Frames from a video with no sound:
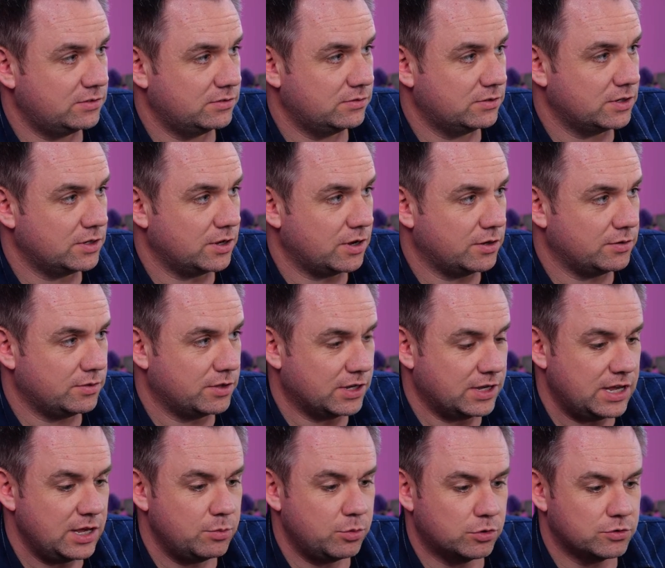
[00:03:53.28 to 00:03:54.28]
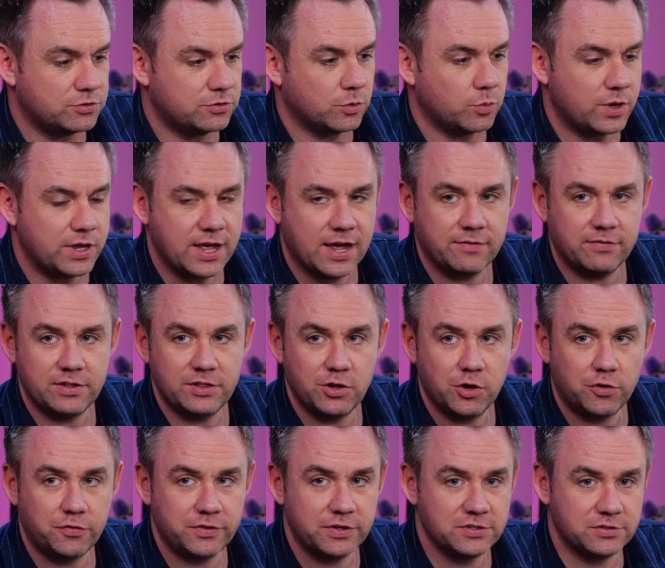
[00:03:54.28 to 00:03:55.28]
The keyboards that we have in the
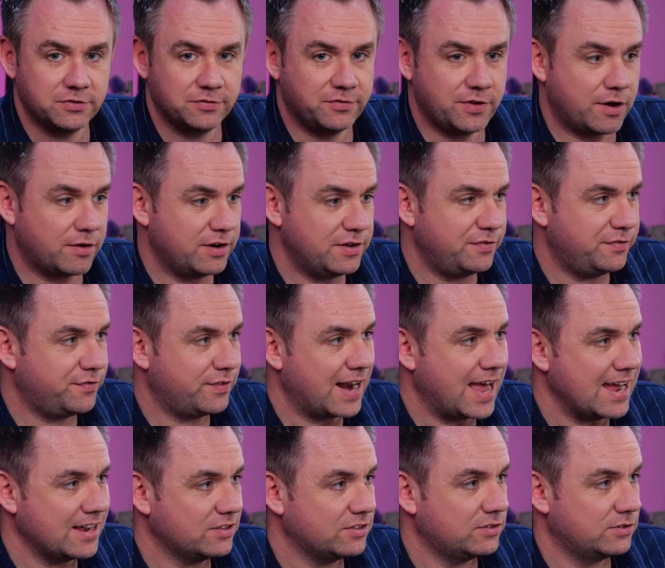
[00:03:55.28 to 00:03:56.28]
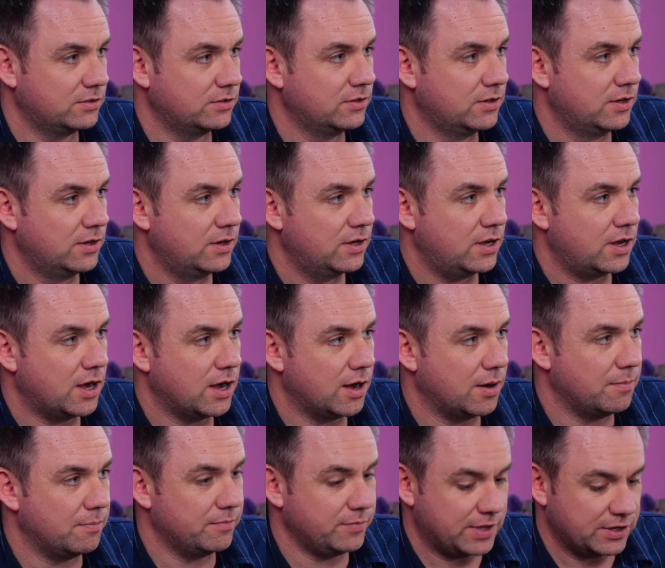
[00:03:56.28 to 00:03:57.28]
office are very flat.
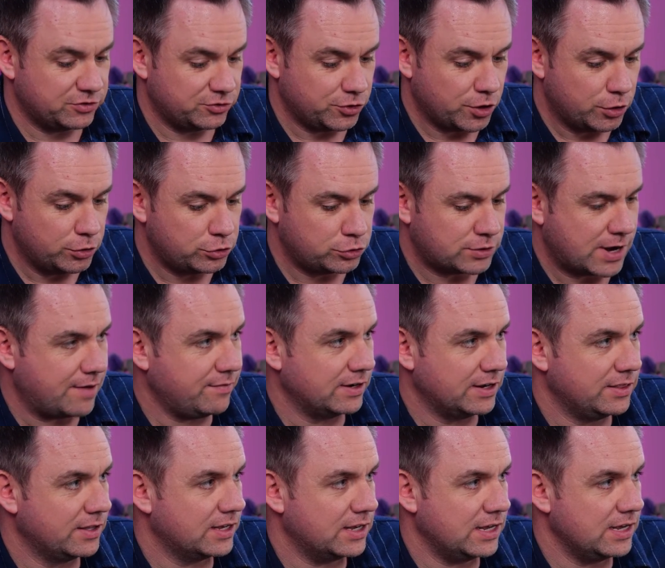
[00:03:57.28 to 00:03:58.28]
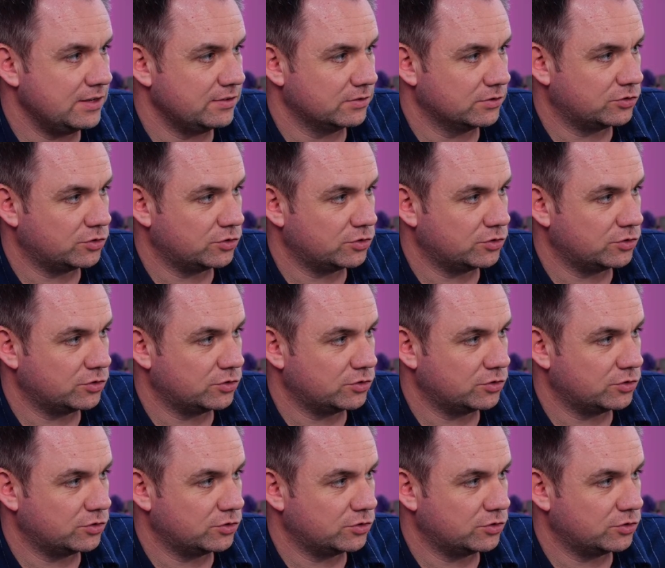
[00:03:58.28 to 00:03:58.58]
There's no travel in the keys at all.